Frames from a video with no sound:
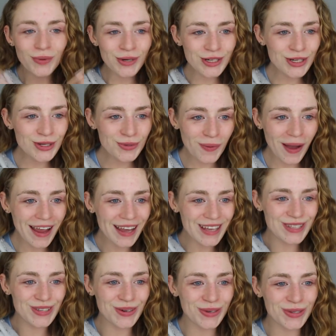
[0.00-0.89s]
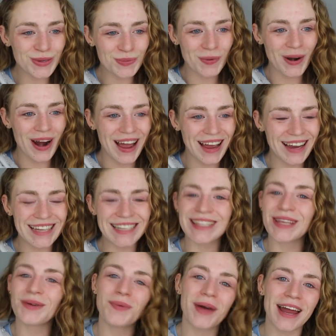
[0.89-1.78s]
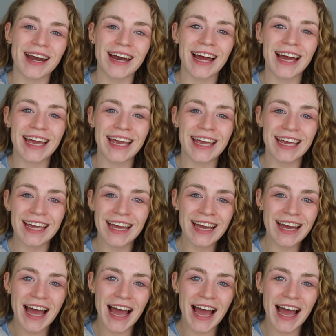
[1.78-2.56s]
Which is why it's no surprise that when I